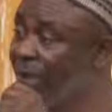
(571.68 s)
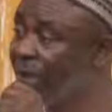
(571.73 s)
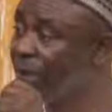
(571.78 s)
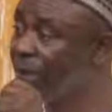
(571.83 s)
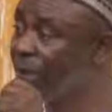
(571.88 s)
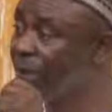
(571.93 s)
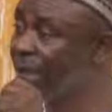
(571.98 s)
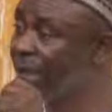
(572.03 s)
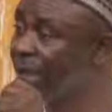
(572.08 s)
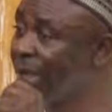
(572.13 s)

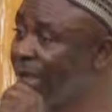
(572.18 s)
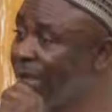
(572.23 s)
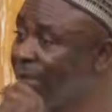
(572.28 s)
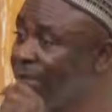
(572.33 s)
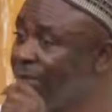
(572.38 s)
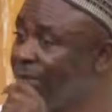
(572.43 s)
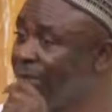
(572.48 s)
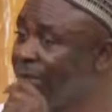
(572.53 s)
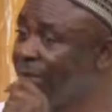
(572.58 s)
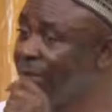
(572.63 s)
we
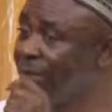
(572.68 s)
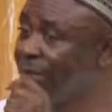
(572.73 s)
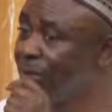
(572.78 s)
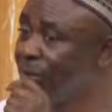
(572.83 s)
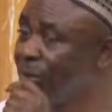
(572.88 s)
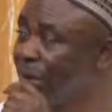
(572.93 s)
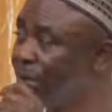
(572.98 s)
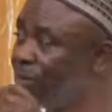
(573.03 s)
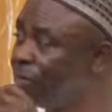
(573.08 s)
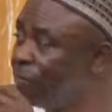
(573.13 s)
can,
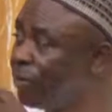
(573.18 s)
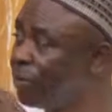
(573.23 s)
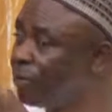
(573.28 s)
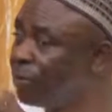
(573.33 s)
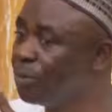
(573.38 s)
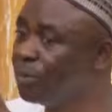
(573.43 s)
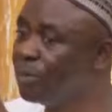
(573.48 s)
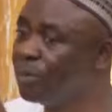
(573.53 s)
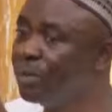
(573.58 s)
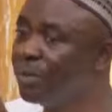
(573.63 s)
my
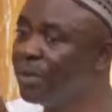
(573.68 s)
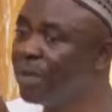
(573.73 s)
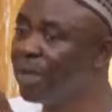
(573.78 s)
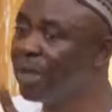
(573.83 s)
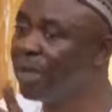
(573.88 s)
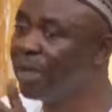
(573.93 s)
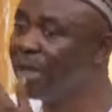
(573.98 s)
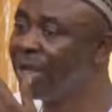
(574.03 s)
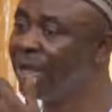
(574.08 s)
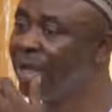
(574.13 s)
view,
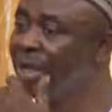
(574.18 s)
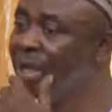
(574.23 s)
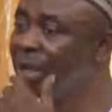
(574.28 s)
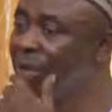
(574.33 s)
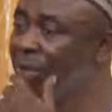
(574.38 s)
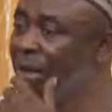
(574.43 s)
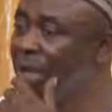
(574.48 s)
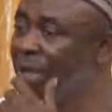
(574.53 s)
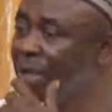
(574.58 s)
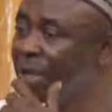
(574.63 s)

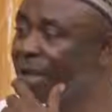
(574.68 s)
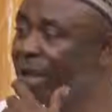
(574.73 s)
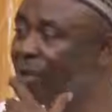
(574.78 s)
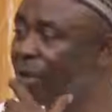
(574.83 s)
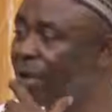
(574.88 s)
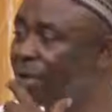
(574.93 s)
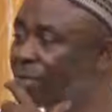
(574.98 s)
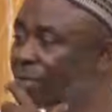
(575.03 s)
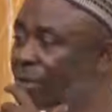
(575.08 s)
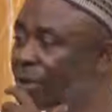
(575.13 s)
well,
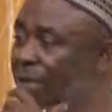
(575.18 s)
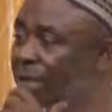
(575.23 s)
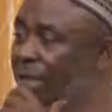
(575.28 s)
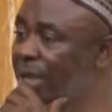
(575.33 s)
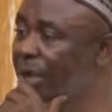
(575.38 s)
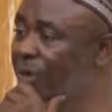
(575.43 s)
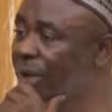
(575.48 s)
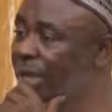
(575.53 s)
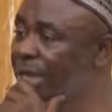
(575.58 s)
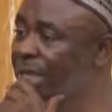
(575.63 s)

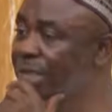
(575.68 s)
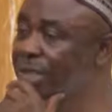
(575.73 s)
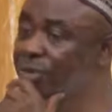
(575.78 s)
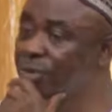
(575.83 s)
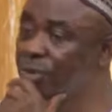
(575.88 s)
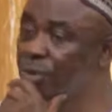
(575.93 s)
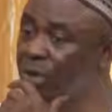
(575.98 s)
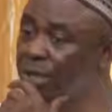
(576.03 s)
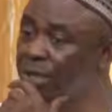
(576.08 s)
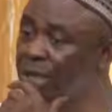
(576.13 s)
our
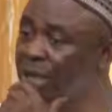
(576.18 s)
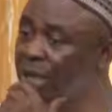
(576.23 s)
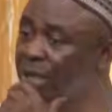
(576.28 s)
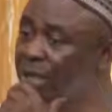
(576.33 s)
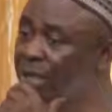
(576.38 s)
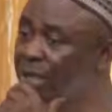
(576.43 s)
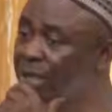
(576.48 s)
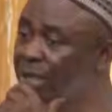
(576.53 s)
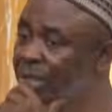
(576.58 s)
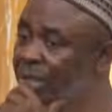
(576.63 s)
late
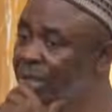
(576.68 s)
brother